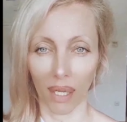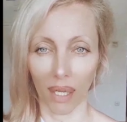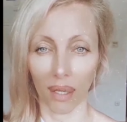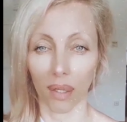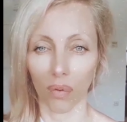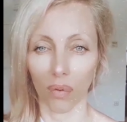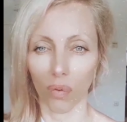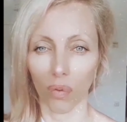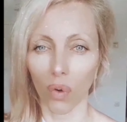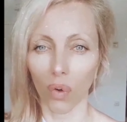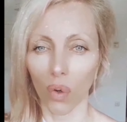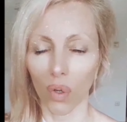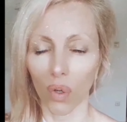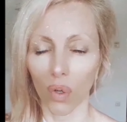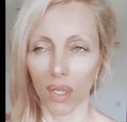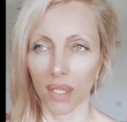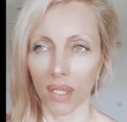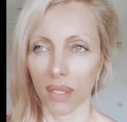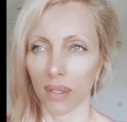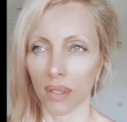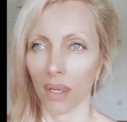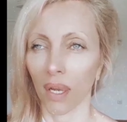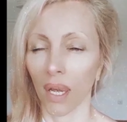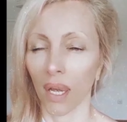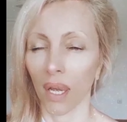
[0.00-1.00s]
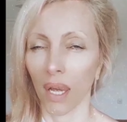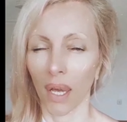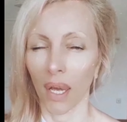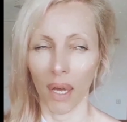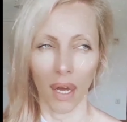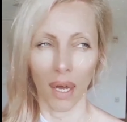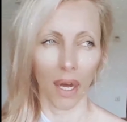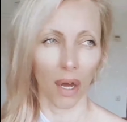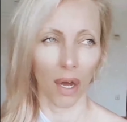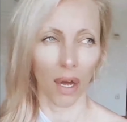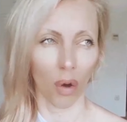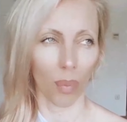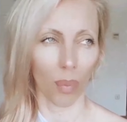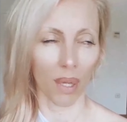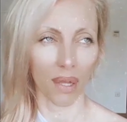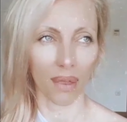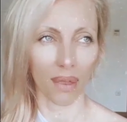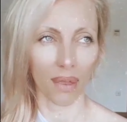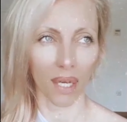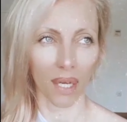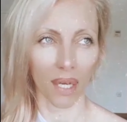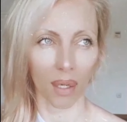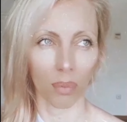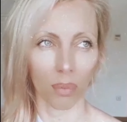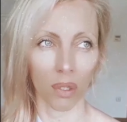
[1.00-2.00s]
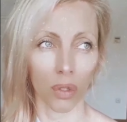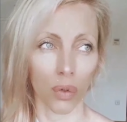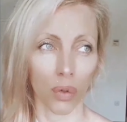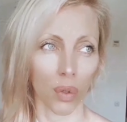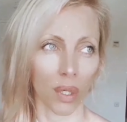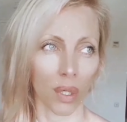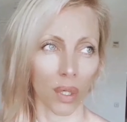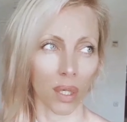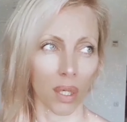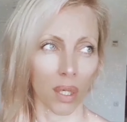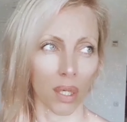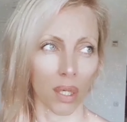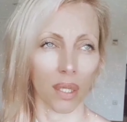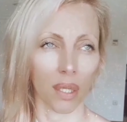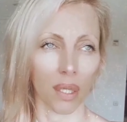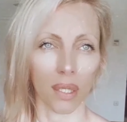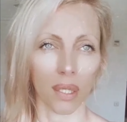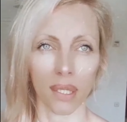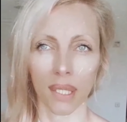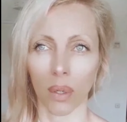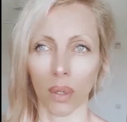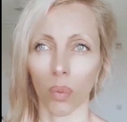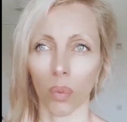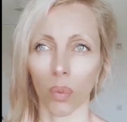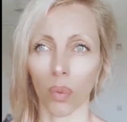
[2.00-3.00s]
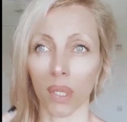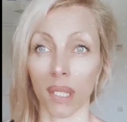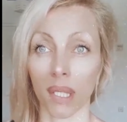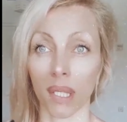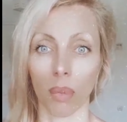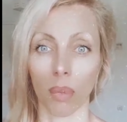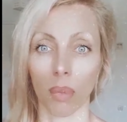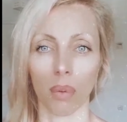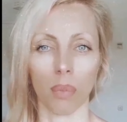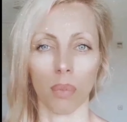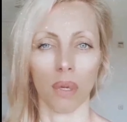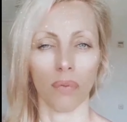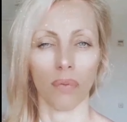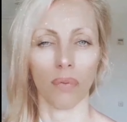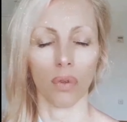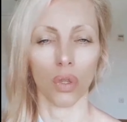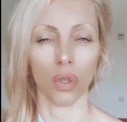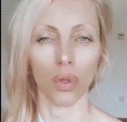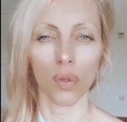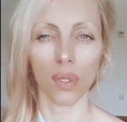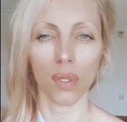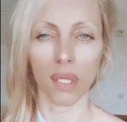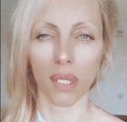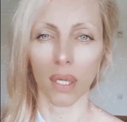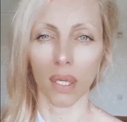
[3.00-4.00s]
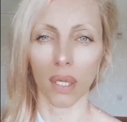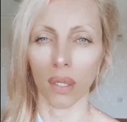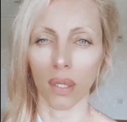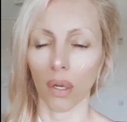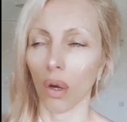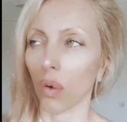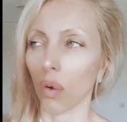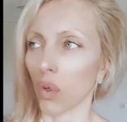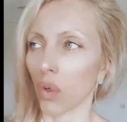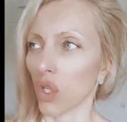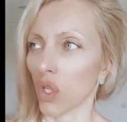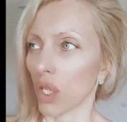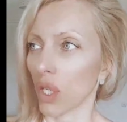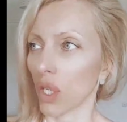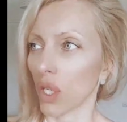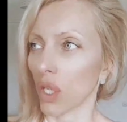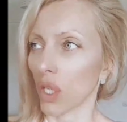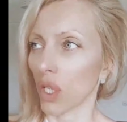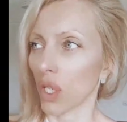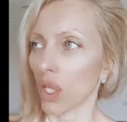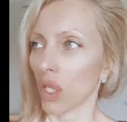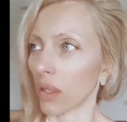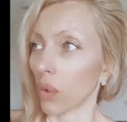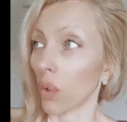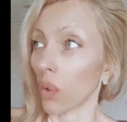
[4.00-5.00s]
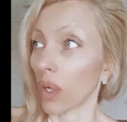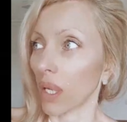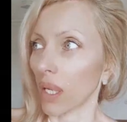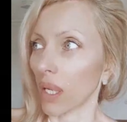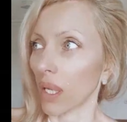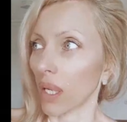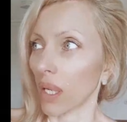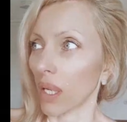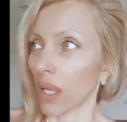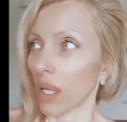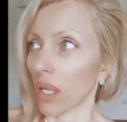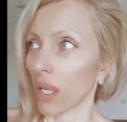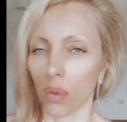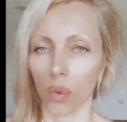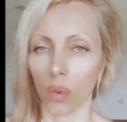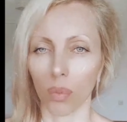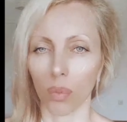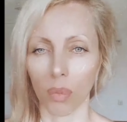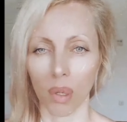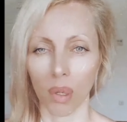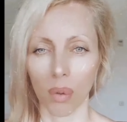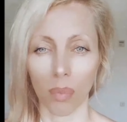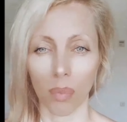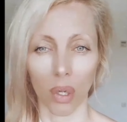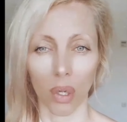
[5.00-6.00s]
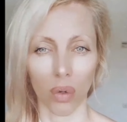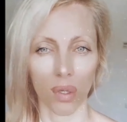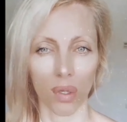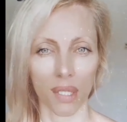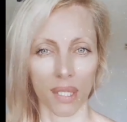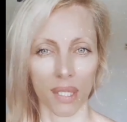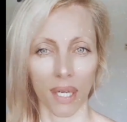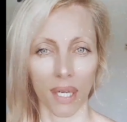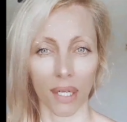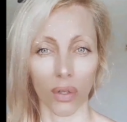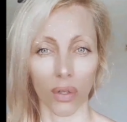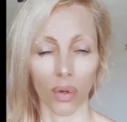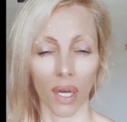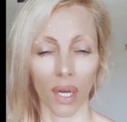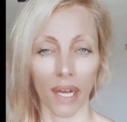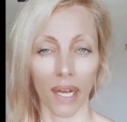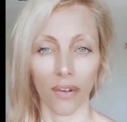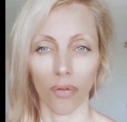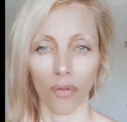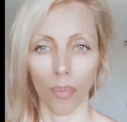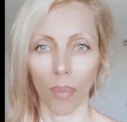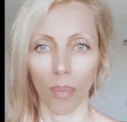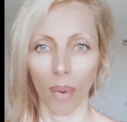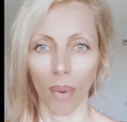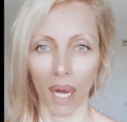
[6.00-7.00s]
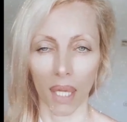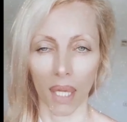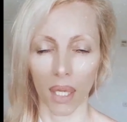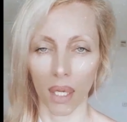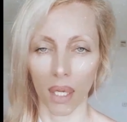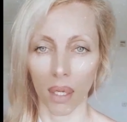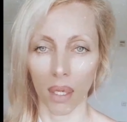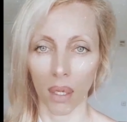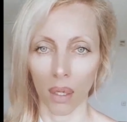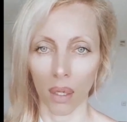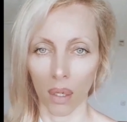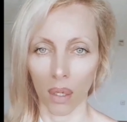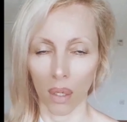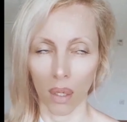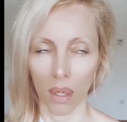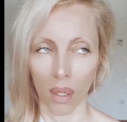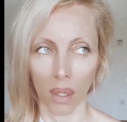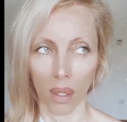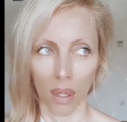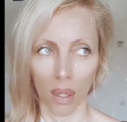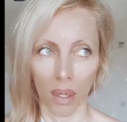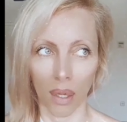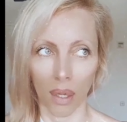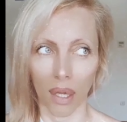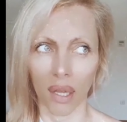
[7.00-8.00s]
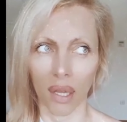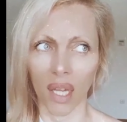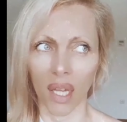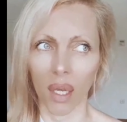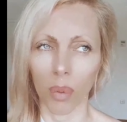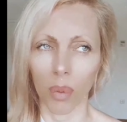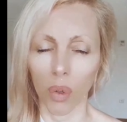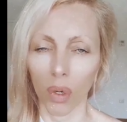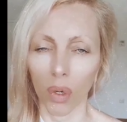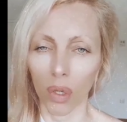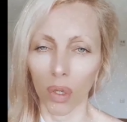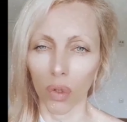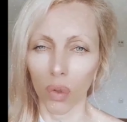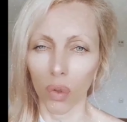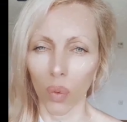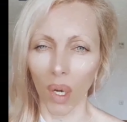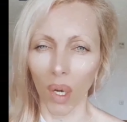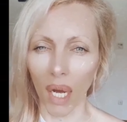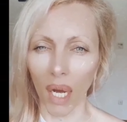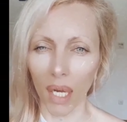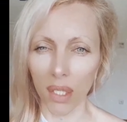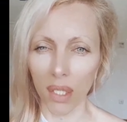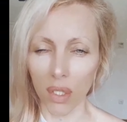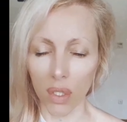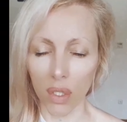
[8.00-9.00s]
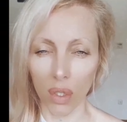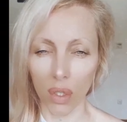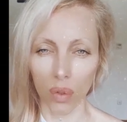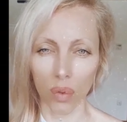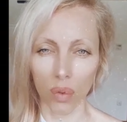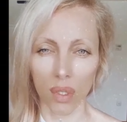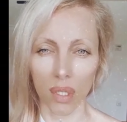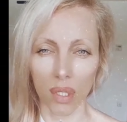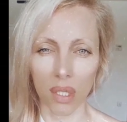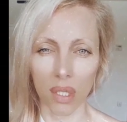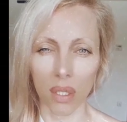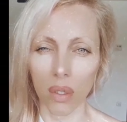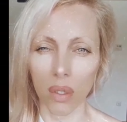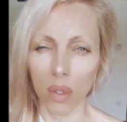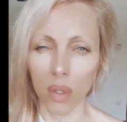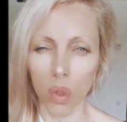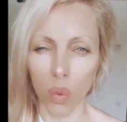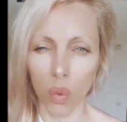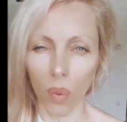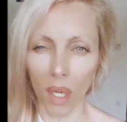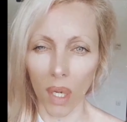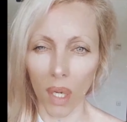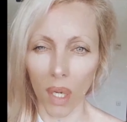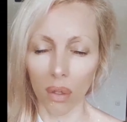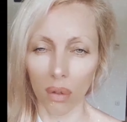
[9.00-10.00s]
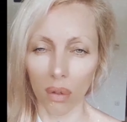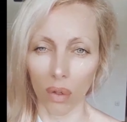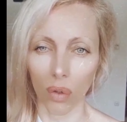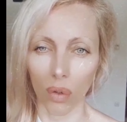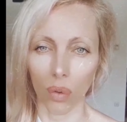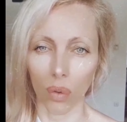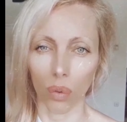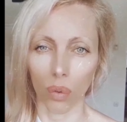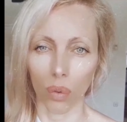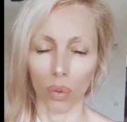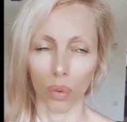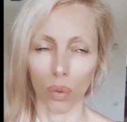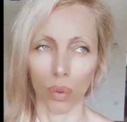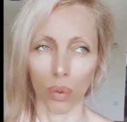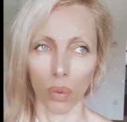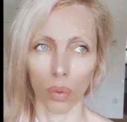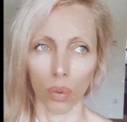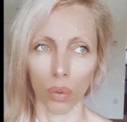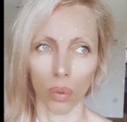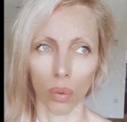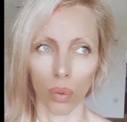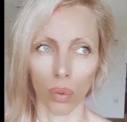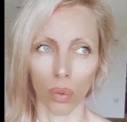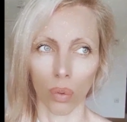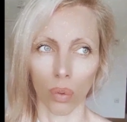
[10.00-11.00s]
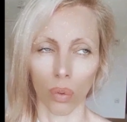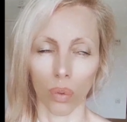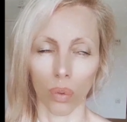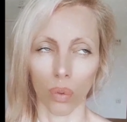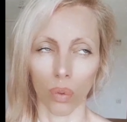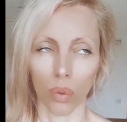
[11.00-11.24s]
get divorced. How many times did you hear that someone said, maybe even you said, oh, she's not or he's not with me because I don't have money? And I'm going to ask you, since when you